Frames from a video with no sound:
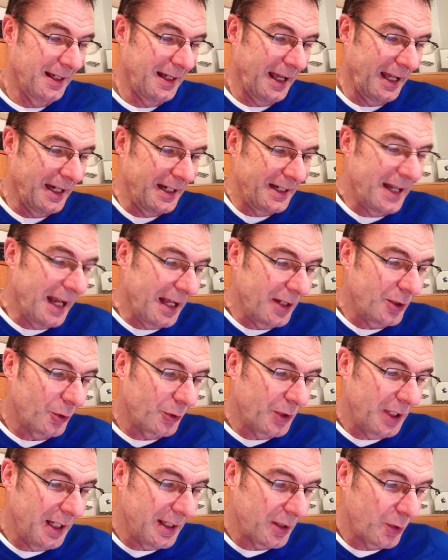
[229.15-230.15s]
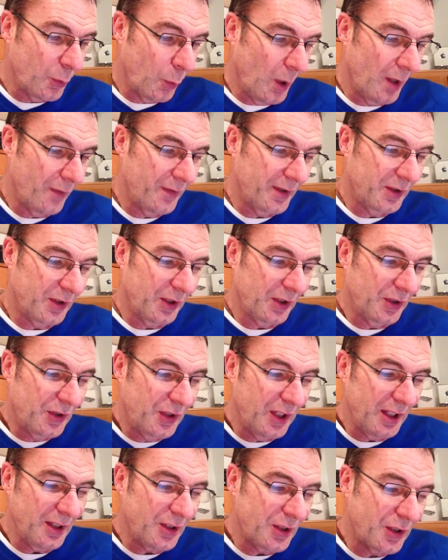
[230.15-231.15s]
And in Daniel ten twelve, it says,
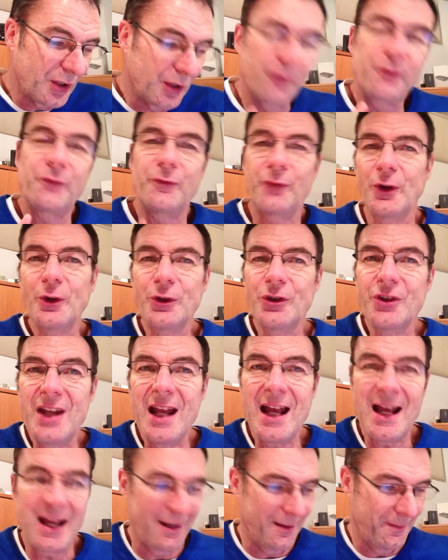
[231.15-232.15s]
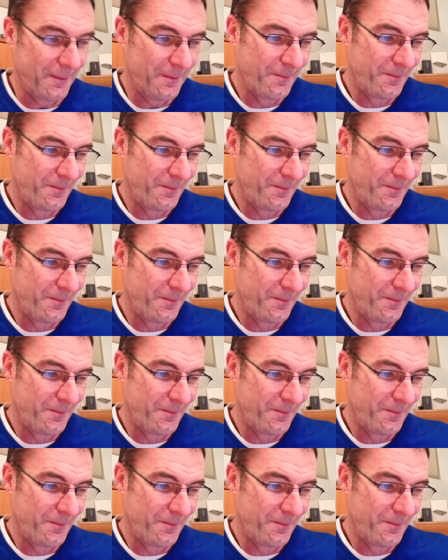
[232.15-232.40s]
"Since the first day